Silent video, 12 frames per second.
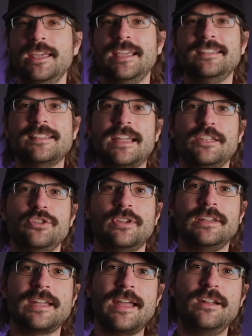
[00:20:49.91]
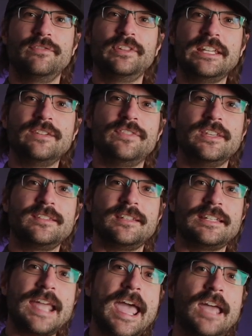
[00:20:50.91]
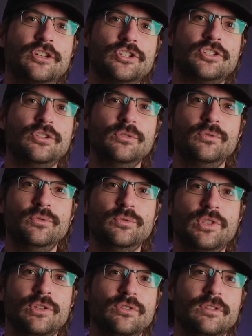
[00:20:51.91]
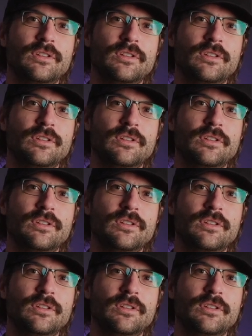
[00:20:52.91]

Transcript: is that you can kind of leave this attached to the